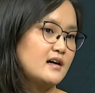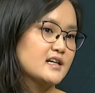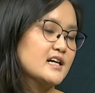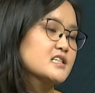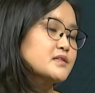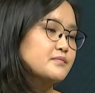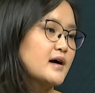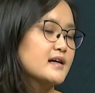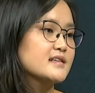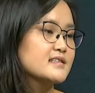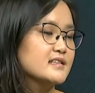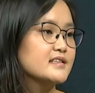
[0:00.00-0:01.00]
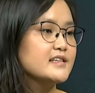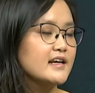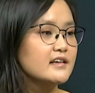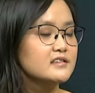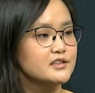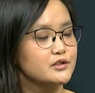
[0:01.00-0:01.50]
customized and
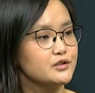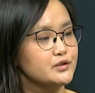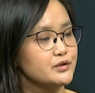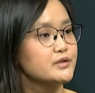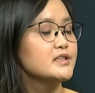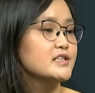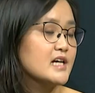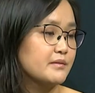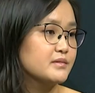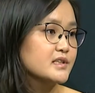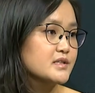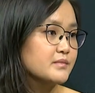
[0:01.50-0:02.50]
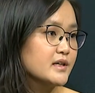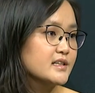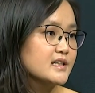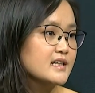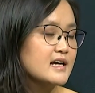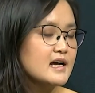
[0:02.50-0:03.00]
tailored to the Japanese market.